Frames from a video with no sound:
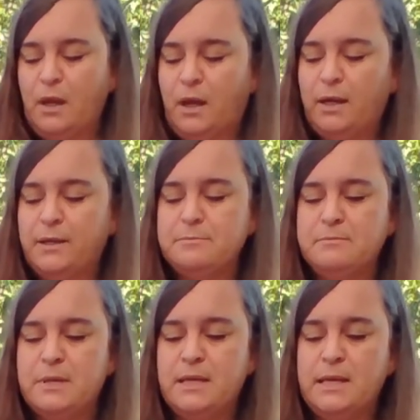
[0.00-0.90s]

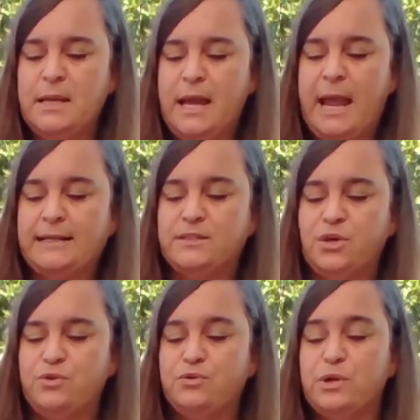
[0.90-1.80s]
And
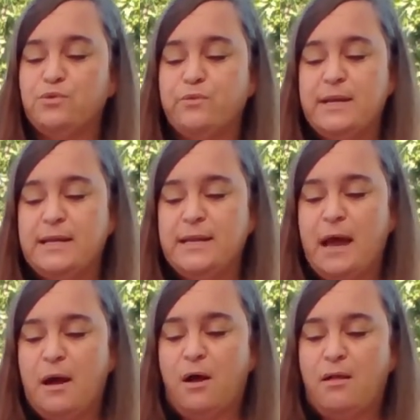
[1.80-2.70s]
so you can read
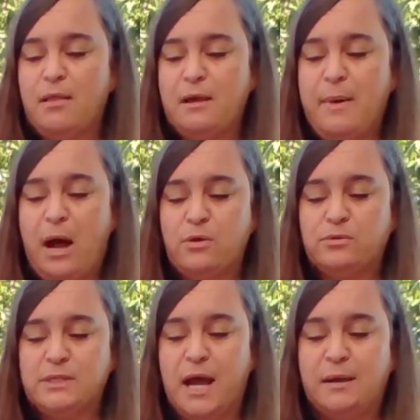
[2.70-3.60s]
all
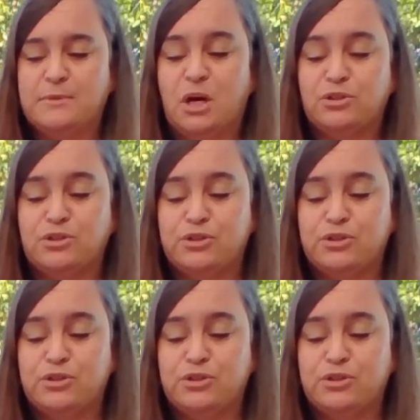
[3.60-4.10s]
about Dr.